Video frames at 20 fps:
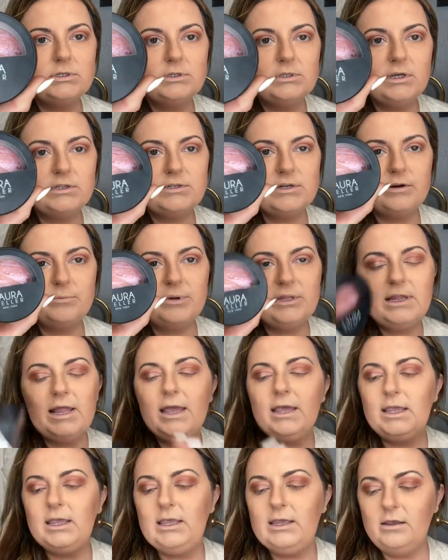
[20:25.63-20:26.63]
That's what I've been
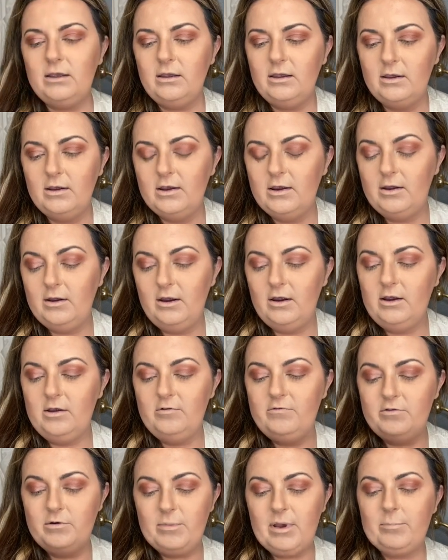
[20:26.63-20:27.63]
liking
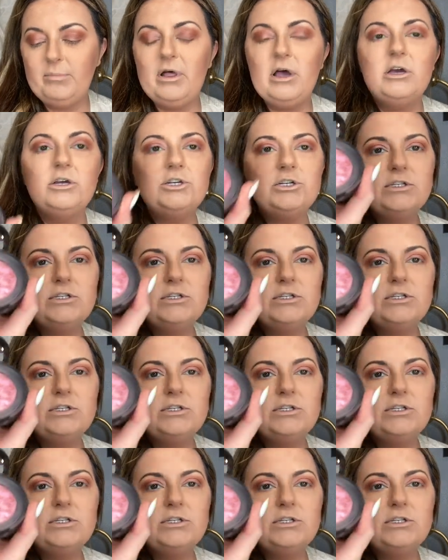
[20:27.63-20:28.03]
for my blush.